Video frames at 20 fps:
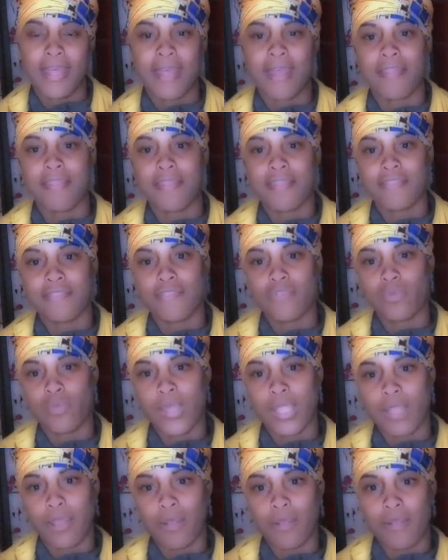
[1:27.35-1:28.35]
And this is
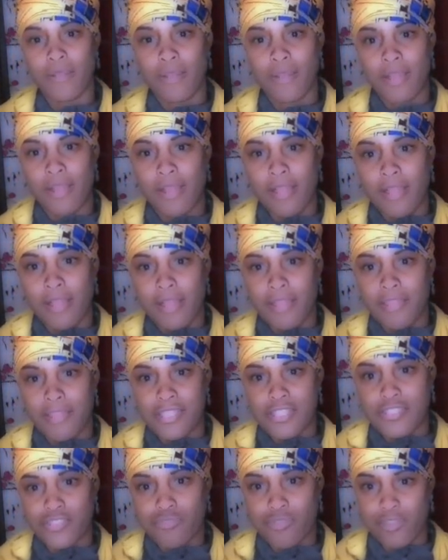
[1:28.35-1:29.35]
where
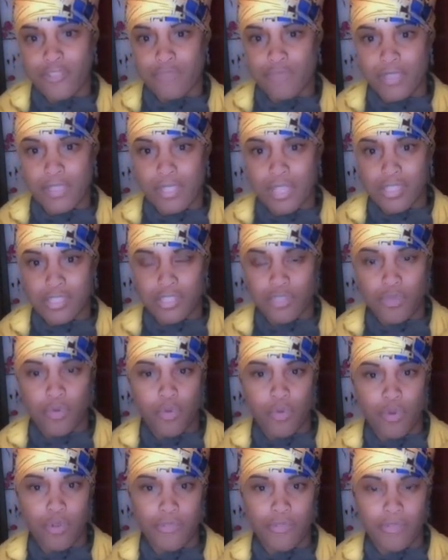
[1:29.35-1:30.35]
this stress reduction
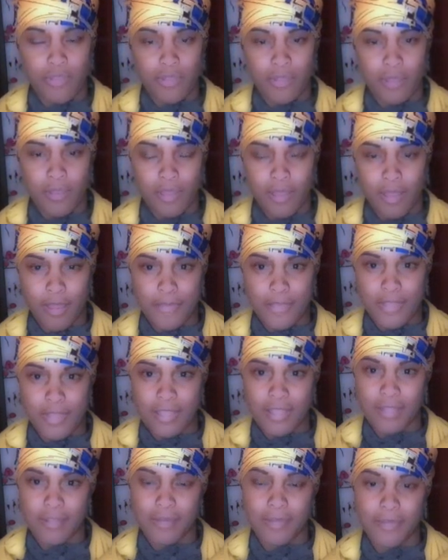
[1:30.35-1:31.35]
course comes in.